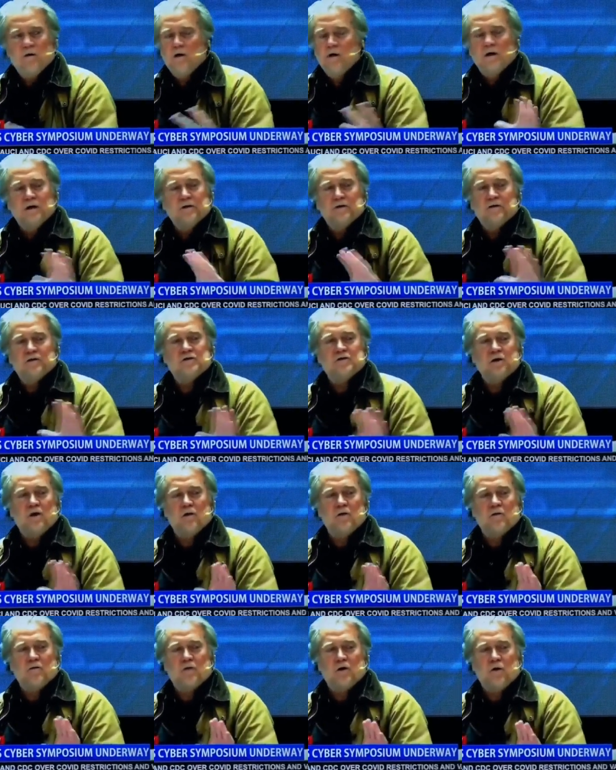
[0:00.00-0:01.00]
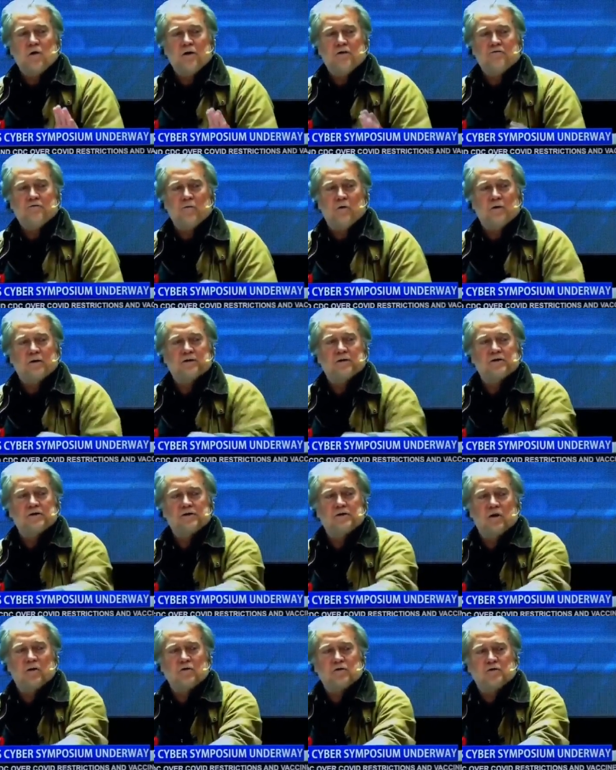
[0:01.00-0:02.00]
There's no going forward.
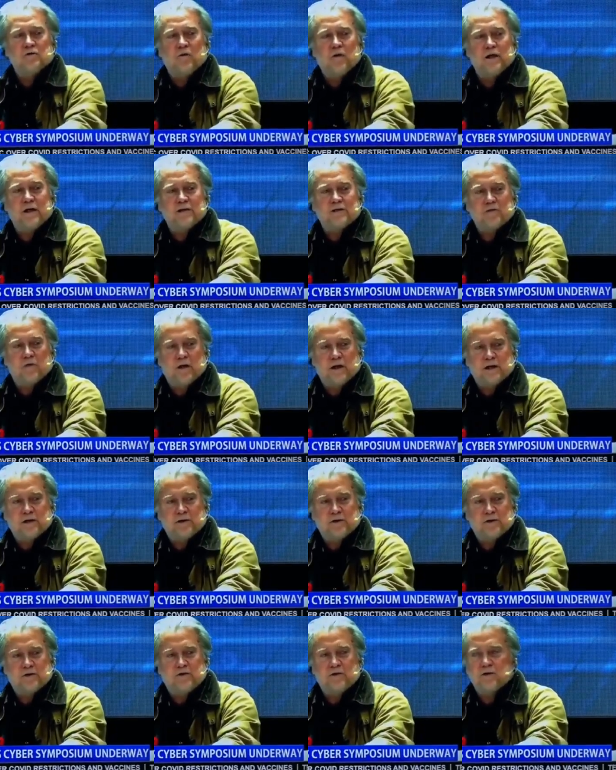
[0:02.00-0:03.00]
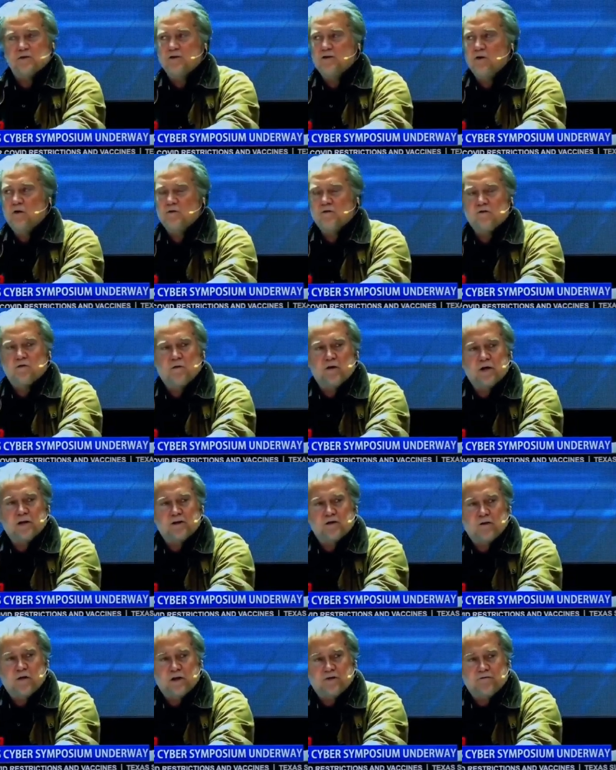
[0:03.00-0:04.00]
There's no 2022. There's no
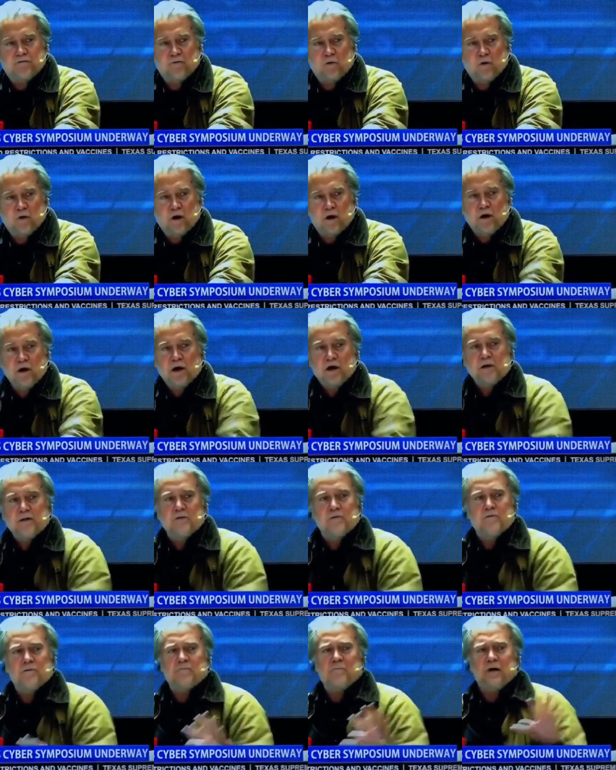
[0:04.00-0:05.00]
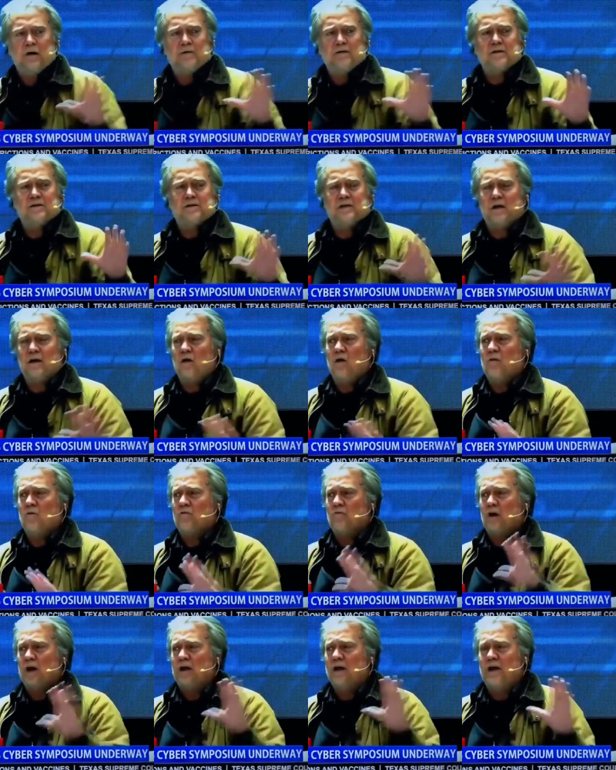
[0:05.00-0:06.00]
2024. The Republicans say,
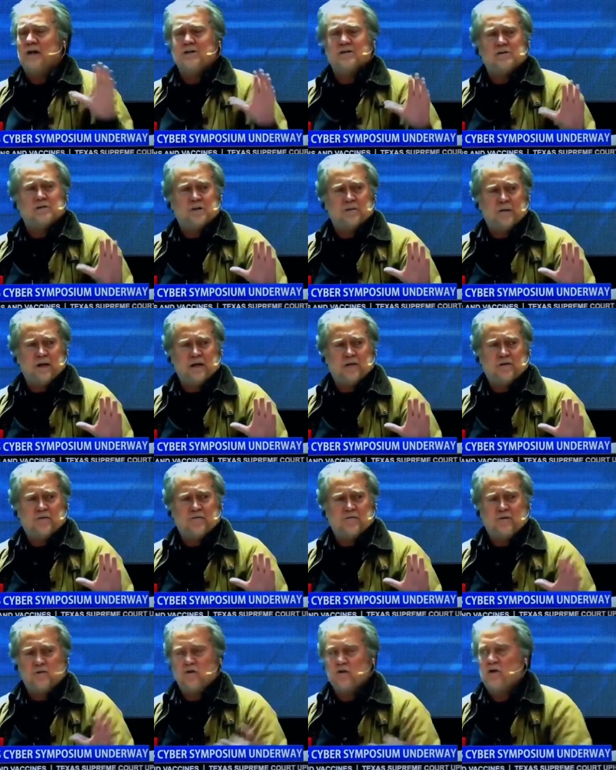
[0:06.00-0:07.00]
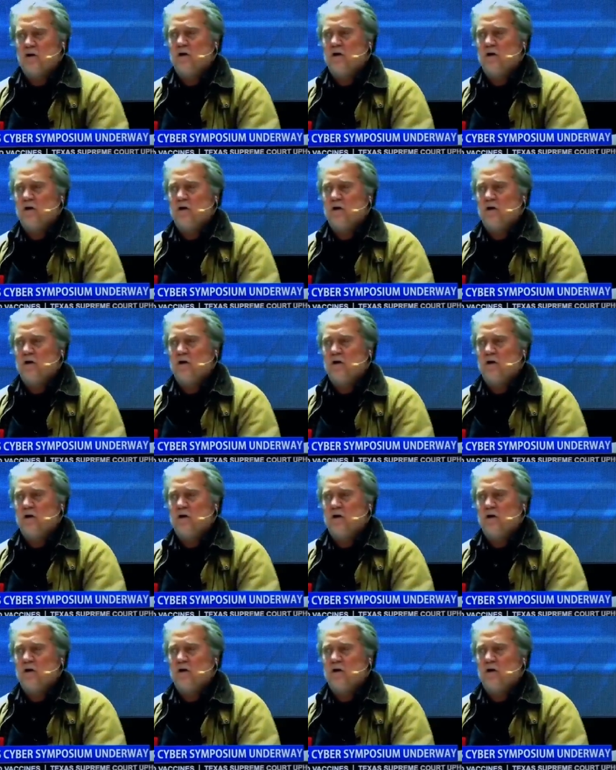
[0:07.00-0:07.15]
oh, elections about the future.